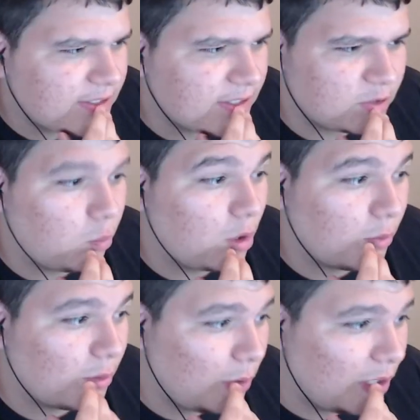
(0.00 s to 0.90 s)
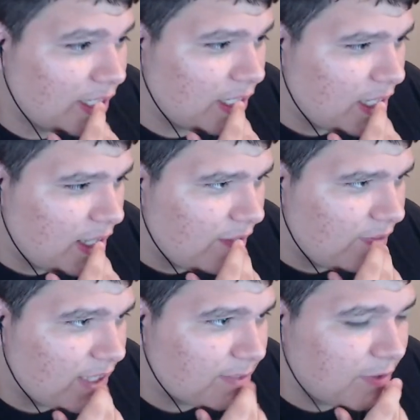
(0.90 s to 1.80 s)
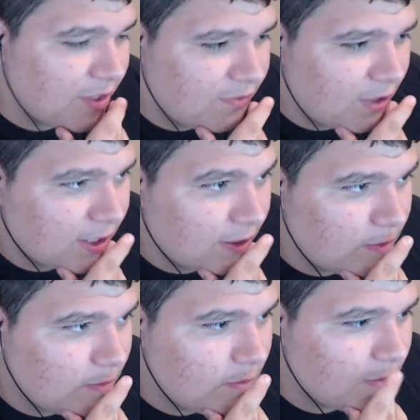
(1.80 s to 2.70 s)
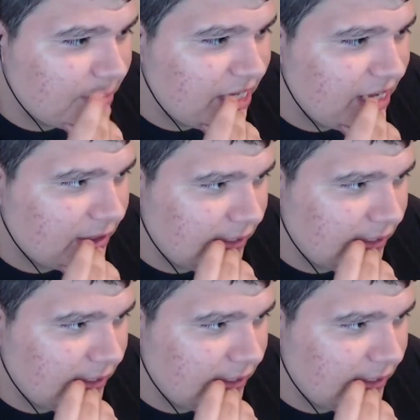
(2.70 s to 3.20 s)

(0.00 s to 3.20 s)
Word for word: It's just 111 that's pretty fucking cool, man.